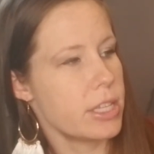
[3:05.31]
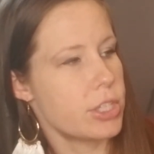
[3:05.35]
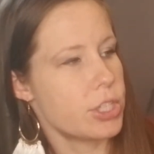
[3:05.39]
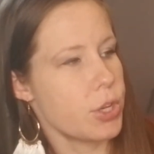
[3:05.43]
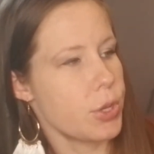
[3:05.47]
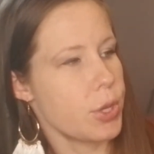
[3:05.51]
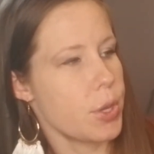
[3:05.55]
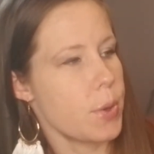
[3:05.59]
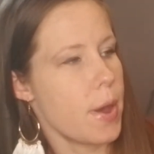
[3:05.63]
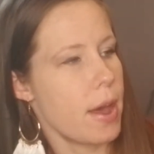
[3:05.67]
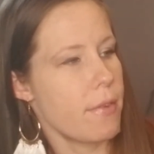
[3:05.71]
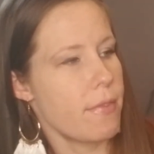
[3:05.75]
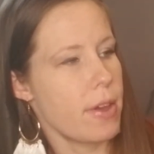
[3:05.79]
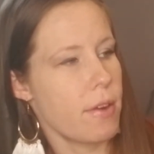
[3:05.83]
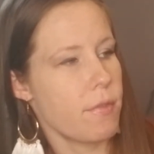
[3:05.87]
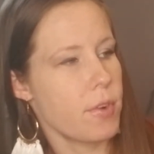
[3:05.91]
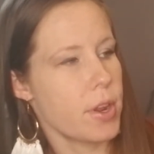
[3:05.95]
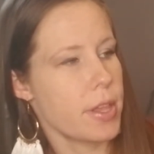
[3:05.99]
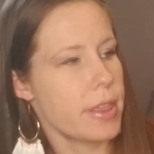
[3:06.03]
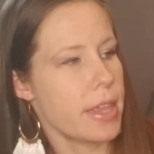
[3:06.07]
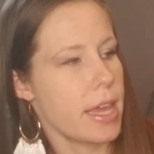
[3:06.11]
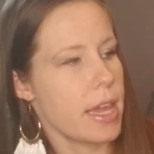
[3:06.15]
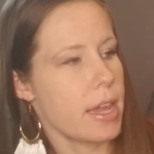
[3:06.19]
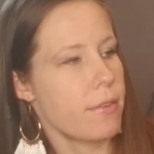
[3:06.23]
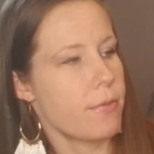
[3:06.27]
So you have
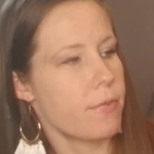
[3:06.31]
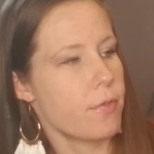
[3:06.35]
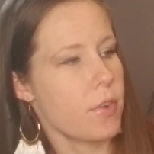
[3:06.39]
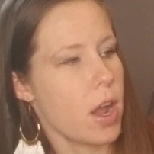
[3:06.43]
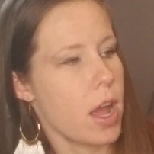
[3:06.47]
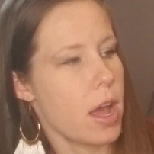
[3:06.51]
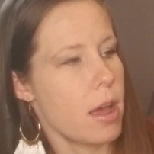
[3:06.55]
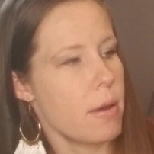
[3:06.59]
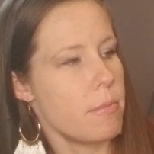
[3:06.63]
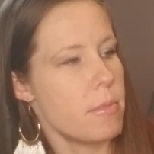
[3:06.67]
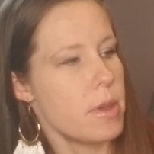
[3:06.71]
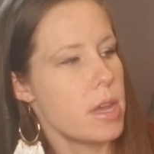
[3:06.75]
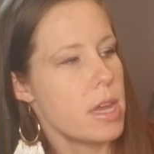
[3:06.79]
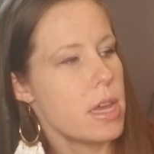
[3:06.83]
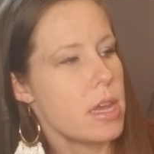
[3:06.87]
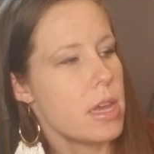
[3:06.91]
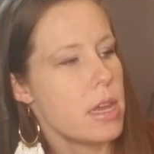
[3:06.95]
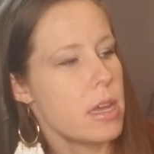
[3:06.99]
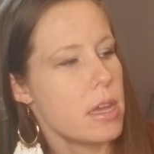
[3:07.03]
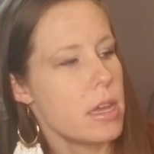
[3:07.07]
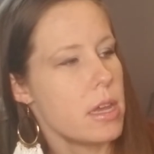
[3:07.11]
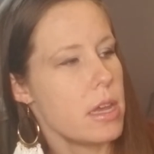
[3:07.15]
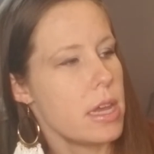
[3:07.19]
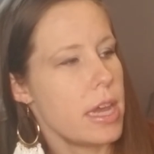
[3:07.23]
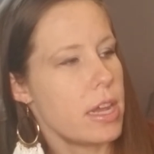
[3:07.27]
everything from
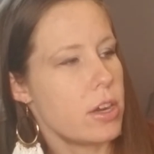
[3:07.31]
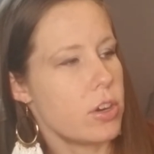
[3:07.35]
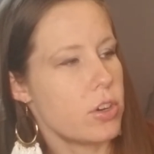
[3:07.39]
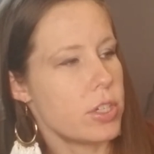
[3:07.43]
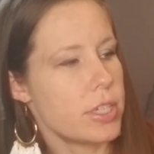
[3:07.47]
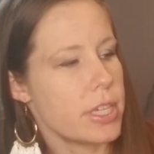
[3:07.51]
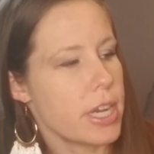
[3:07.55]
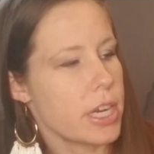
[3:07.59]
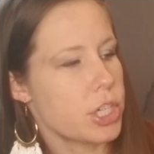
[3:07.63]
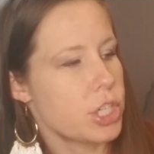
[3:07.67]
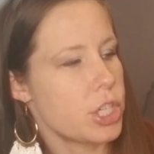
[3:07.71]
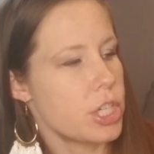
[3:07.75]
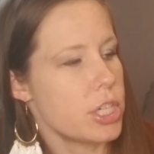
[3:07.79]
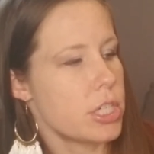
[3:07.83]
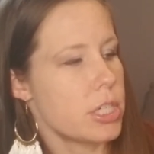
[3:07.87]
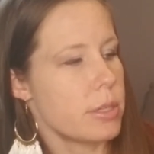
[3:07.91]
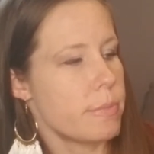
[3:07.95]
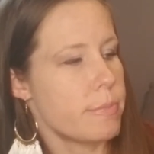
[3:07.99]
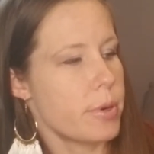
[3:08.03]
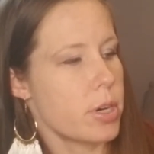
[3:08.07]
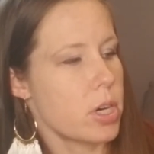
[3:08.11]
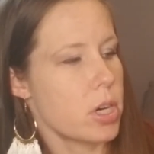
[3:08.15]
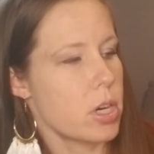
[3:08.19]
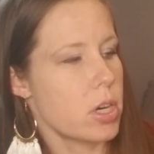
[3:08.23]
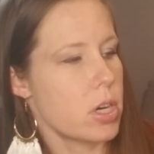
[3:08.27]
introduction to
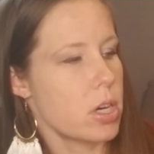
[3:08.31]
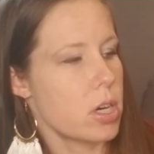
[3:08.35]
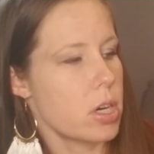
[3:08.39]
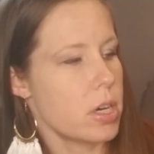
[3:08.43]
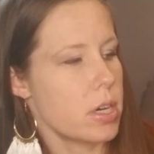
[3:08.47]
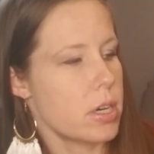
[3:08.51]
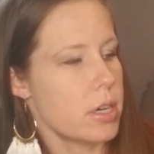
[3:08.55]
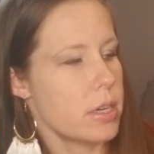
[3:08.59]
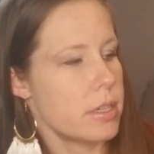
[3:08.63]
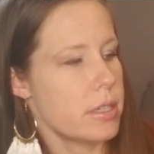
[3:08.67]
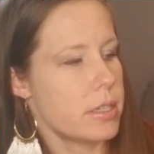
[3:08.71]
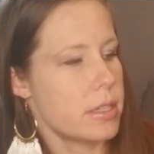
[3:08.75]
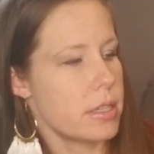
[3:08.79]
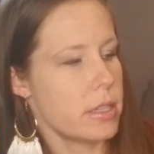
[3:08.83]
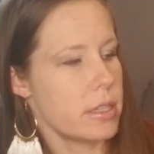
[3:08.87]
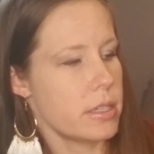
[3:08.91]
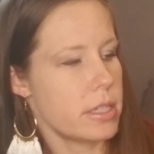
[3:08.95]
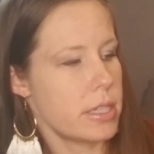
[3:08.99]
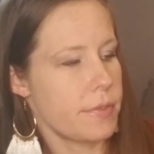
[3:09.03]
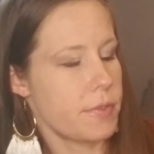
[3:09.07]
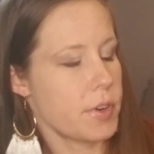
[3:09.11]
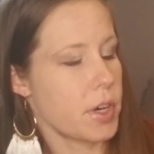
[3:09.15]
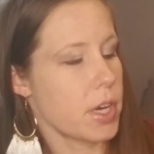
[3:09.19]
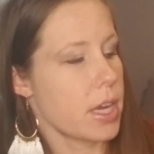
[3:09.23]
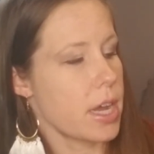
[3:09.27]
birds,
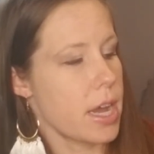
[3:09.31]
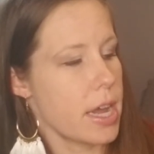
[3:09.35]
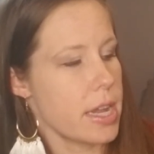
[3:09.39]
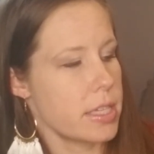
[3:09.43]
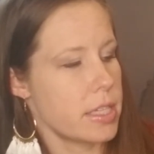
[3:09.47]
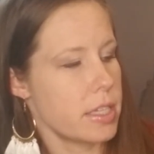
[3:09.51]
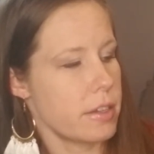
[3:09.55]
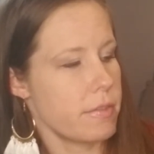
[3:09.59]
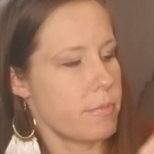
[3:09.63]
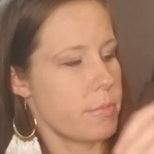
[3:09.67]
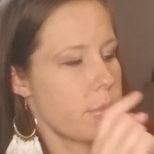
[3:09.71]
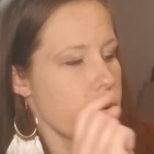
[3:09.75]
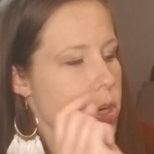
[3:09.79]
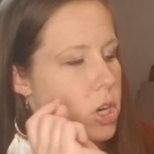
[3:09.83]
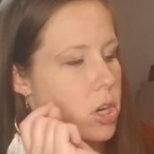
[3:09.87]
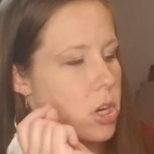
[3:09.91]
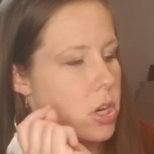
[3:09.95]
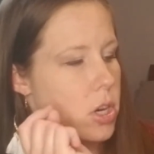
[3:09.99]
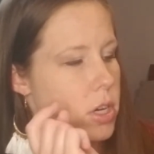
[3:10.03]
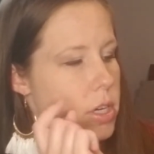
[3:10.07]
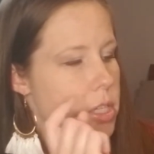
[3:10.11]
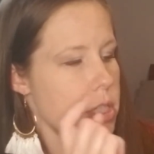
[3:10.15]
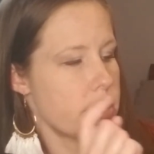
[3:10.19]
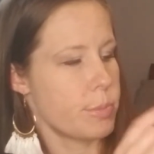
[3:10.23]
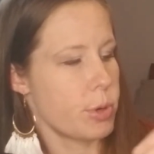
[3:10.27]
different kinds of
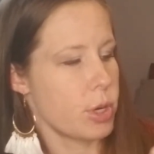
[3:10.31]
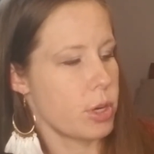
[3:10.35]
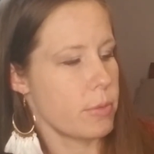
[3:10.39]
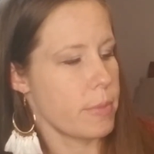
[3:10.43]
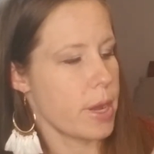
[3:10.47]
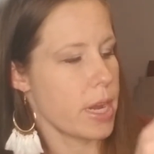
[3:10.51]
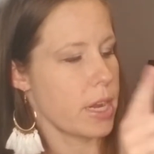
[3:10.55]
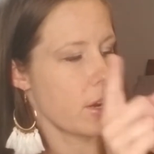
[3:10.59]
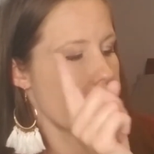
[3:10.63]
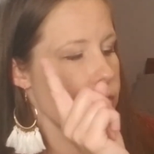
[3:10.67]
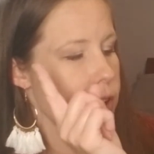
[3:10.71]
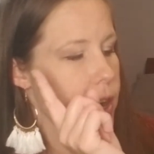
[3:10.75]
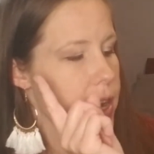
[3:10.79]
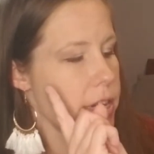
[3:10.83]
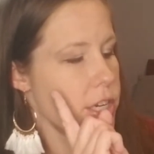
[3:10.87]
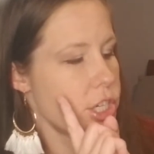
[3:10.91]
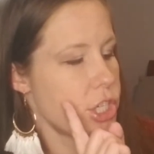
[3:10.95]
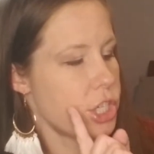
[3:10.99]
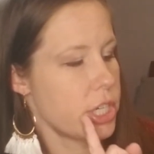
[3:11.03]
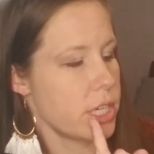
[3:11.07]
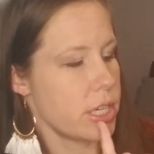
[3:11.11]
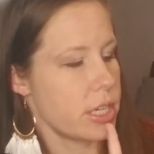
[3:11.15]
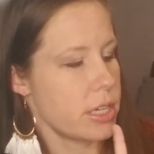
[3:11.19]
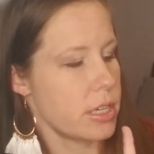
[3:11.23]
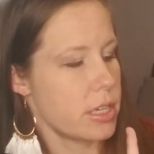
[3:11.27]
birds, bird
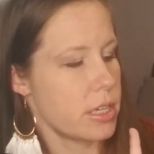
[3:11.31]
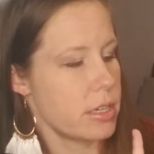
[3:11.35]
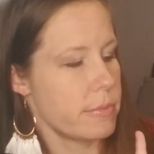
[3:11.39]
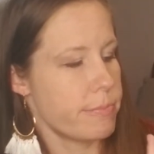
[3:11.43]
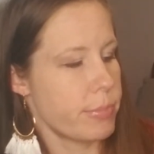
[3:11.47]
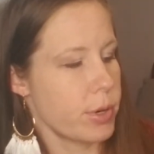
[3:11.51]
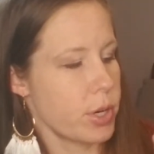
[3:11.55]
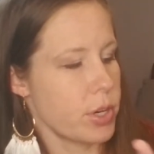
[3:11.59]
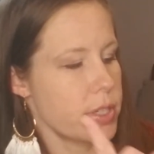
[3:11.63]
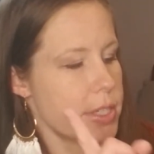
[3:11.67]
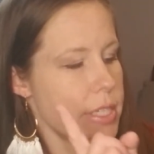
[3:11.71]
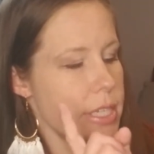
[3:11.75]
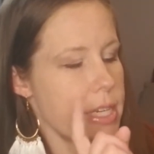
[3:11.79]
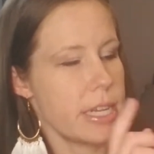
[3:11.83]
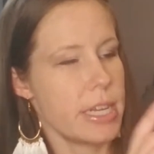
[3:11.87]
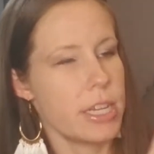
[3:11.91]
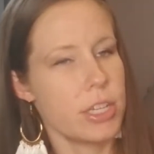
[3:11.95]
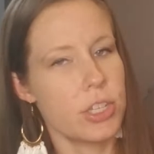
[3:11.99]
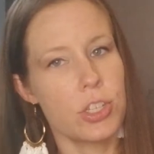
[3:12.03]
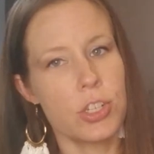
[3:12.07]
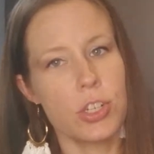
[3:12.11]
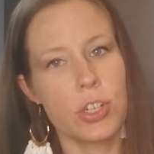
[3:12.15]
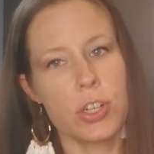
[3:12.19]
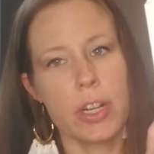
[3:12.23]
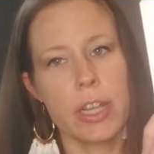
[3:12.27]
migration, birds in
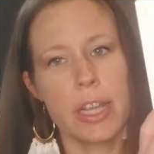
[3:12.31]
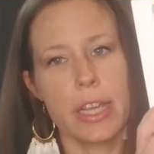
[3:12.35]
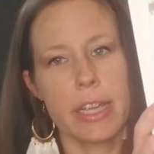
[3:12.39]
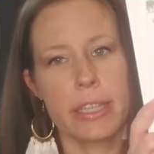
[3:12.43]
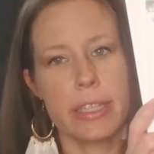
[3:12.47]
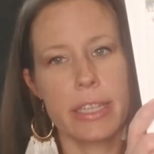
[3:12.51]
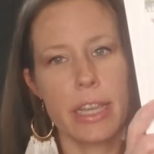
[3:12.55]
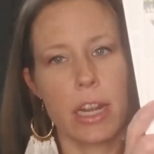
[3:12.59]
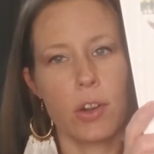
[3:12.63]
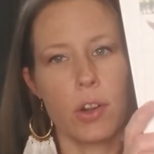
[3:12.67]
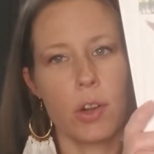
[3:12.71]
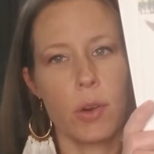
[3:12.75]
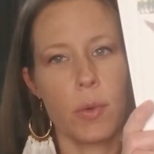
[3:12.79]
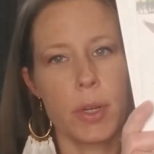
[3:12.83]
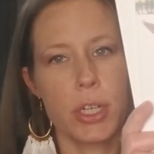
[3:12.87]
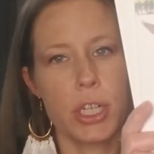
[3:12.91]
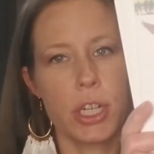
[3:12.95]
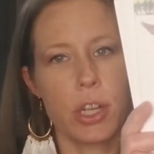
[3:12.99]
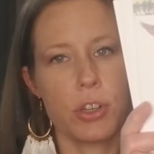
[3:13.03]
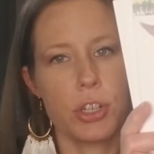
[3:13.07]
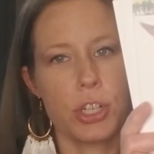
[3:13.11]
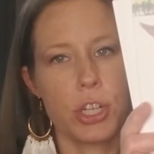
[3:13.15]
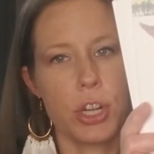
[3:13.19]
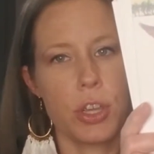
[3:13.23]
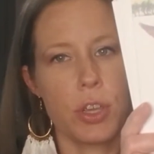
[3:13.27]
history, etc., which
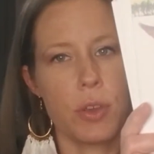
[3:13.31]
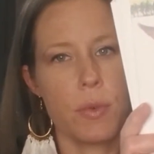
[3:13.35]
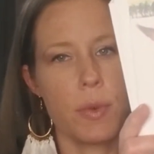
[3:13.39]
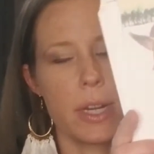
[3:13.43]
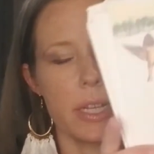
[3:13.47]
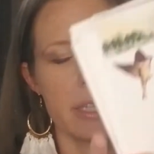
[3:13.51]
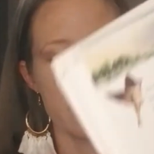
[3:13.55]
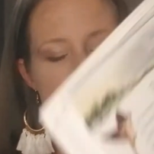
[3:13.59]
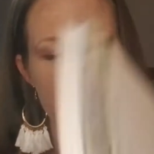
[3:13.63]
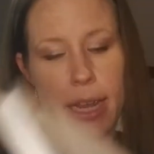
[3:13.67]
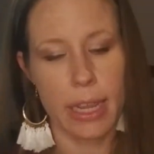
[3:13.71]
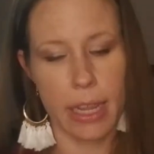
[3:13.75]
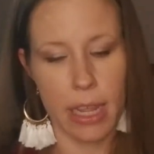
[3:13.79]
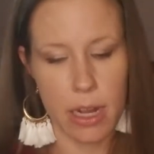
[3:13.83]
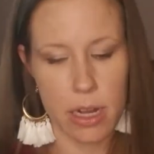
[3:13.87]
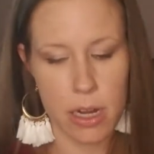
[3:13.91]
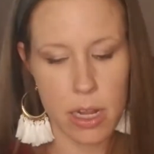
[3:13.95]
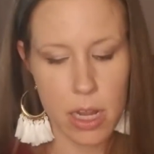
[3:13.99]
I'll show you in a second.